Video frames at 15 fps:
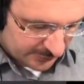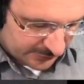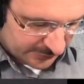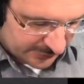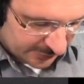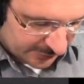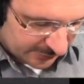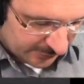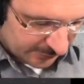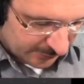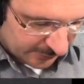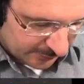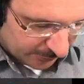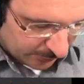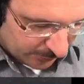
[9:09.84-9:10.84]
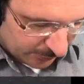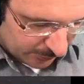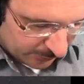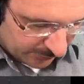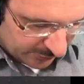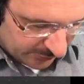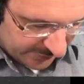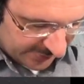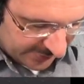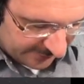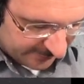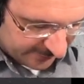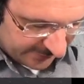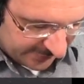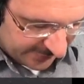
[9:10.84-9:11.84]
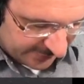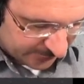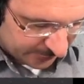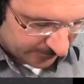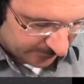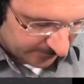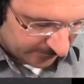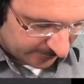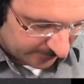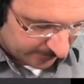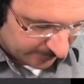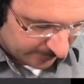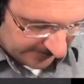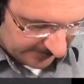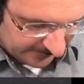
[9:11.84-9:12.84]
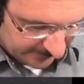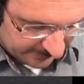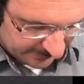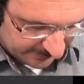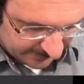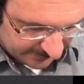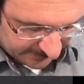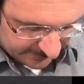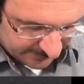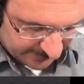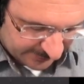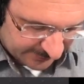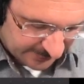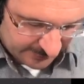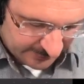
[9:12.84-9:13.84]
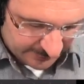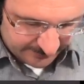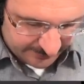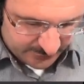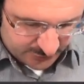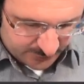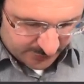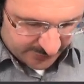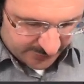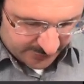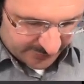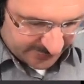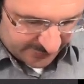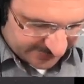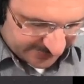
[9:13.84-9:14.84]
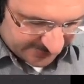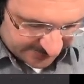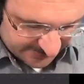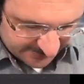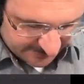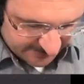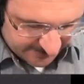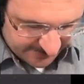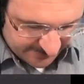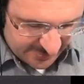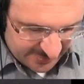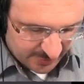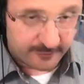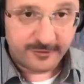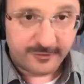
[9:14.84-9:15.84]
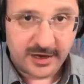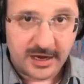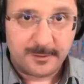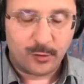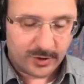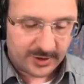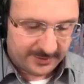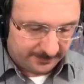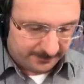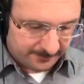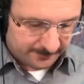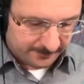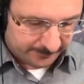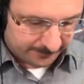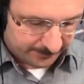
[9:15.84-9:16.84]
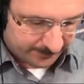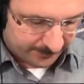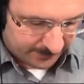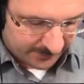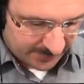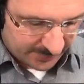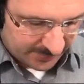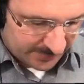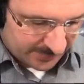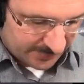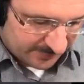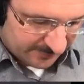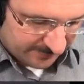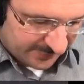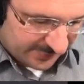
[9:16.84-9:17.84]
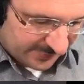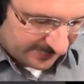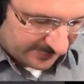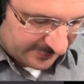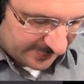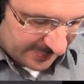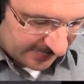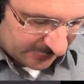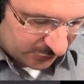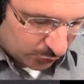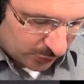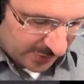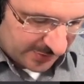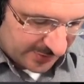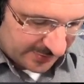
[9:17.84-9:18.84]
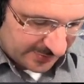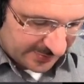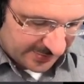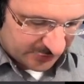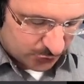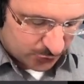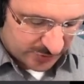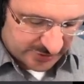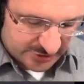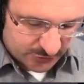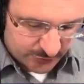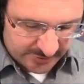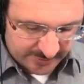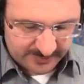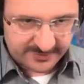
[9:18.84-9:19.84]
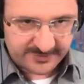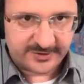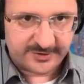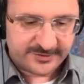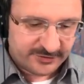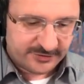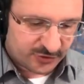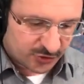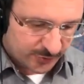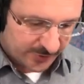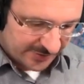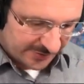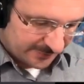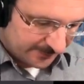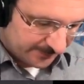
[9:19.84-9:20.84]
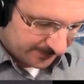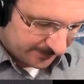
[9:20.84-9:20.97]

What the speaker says: So what do we get for the integral? Well, first part is this V of gamma 1. V is x1 and x1 squared plus x2 squared.